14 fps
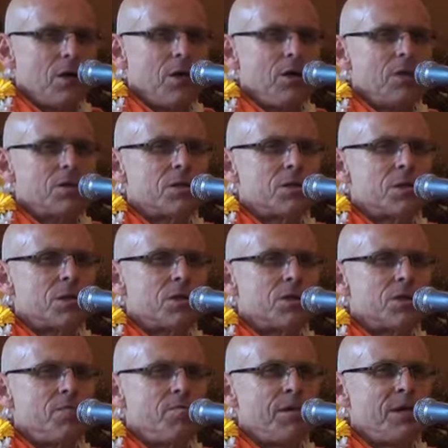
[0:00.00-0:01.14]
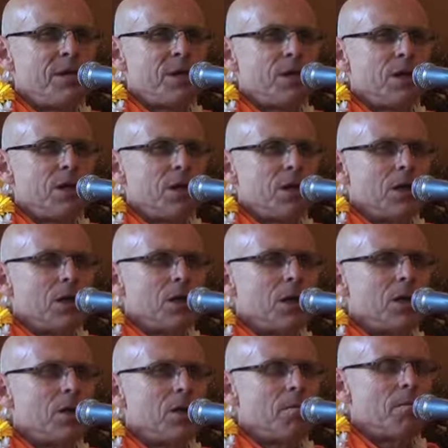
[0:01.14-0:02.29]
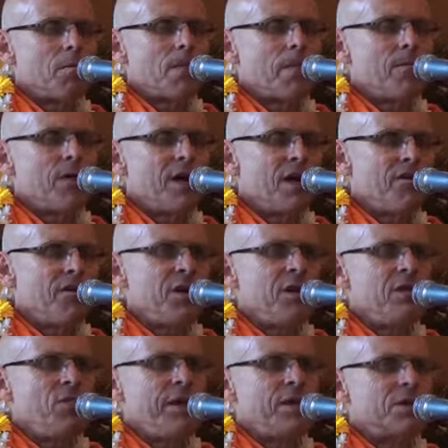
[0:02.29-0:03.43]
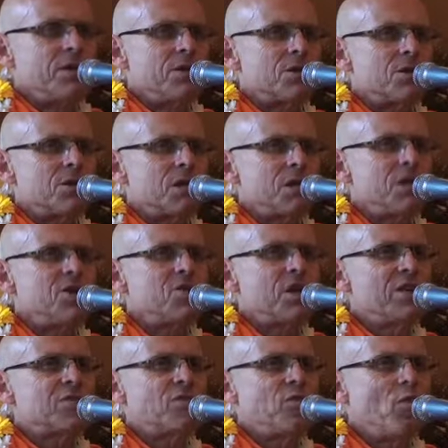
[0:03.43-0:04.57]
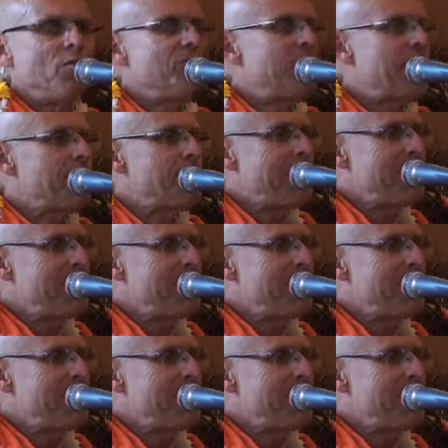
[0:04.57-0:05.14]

and, and simply, uh, wherever he went, he transformed that